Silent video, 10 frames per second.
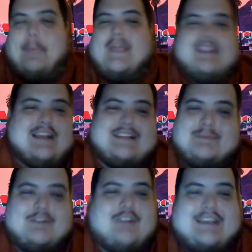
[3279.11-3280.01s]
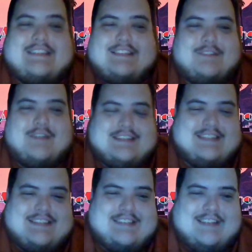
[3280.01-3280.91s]
They got some crazy stories in
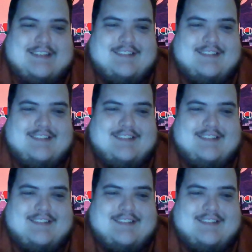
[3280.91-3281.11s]
this thing.